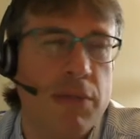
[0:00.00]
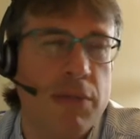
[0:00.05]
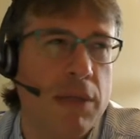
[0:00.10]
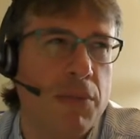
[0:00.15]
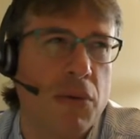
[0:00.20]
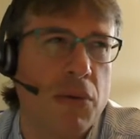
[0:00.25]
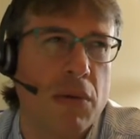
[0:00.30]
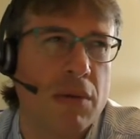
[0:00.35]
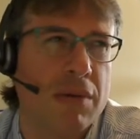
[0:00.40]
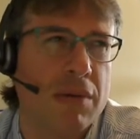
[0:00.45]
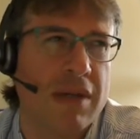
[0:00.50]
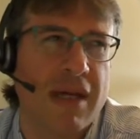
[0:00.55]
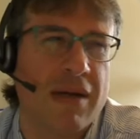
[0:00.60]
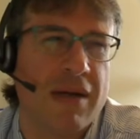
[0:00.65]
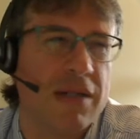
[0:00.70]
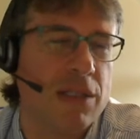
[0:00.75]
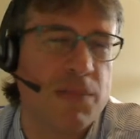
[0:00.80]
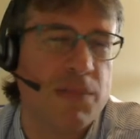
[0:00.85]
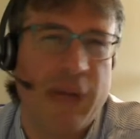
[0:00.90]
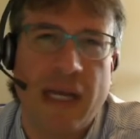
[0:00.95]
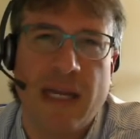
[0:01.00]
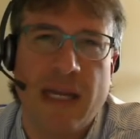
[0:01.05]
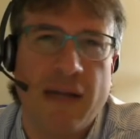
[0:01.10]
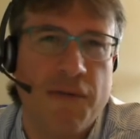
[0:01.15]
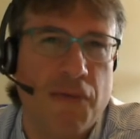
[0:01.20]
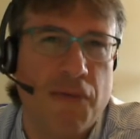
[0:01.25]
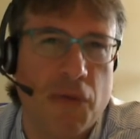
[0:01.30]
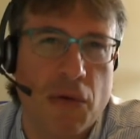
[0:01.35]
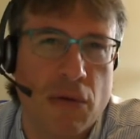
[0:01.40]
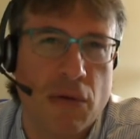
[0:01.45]
People kind of
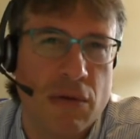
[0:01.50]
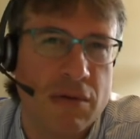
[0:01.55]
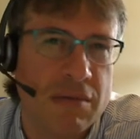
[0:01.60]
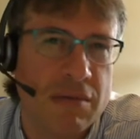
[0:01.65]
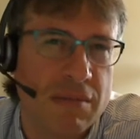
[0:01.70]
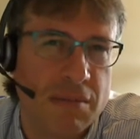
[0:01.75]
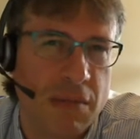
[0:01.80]
spending for